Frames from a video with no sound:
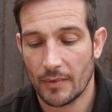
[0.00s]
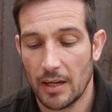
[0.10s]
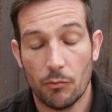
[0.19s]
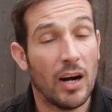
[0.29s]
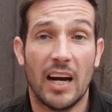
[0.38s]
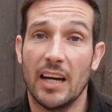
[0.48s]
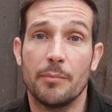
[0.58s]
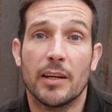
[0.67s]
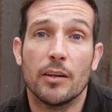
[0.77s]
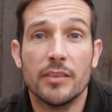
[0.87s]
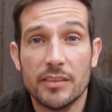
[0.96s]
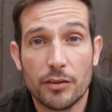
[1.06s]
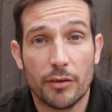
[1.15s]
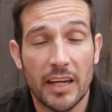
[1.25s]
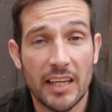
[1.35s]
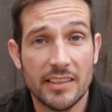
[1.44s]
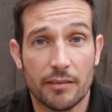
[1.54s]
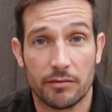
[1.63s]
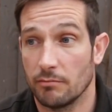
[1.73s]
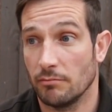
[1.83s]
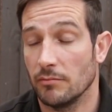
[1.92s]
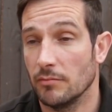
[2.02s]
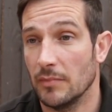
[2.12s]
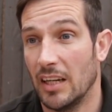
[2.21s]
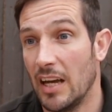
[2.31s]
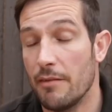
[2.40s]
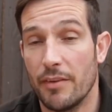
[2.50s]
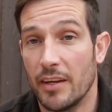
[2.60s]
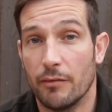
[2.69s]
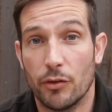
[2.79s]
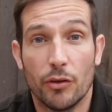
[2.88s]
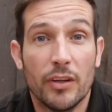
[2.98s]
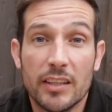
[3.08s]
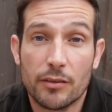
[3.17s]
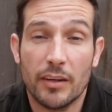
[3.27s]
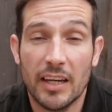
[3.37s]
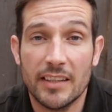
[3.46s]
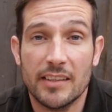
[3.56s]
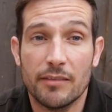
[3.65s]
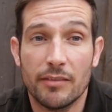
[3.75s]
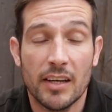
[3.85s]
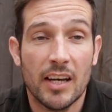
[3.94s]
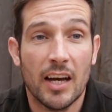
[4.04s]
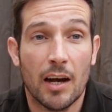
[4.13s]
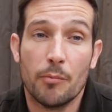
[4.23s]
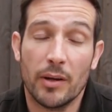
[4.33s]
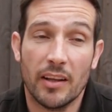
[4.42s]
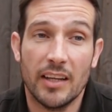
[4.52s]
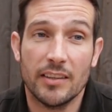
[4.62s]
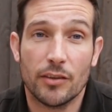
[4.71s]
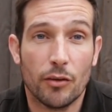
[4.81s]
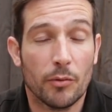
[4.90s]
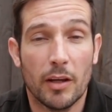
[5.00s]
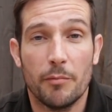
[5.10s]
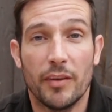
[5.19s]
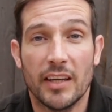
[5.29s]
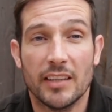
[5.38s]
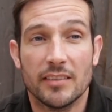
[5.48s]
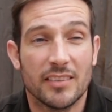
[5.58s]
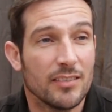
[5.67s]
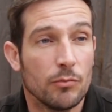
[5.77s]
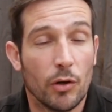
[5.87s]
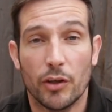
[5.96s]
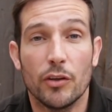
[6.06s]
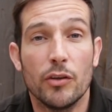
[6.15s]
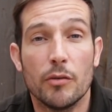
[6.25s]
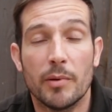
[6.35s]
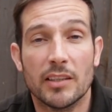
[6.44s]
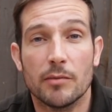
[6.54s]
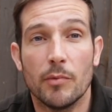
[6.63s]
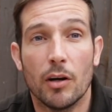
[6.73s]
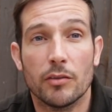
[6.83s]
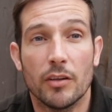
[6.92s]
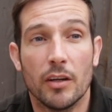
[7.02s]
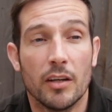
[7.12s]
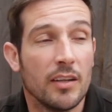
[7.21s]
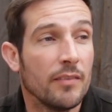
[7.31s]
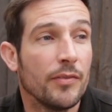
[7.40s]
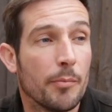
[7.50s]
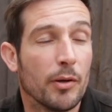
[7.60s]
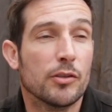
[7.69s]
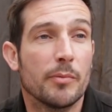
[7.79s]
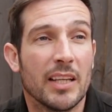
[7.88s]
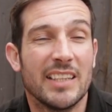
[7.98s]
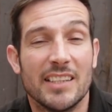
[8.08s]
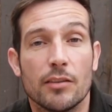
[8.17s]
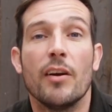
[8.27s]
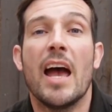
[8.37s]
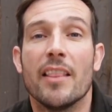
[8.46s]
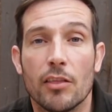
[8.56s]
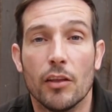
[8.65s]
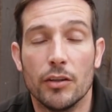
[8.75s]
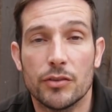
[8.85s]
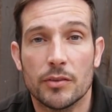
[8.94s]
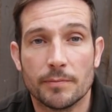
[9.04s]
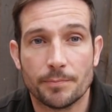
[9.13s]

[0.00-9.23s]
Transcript: And why? Because it's creative. Everything I've done is creative, and bricklaying's another one of them things. What you can do with bricks and mortar, the possibilities are endless,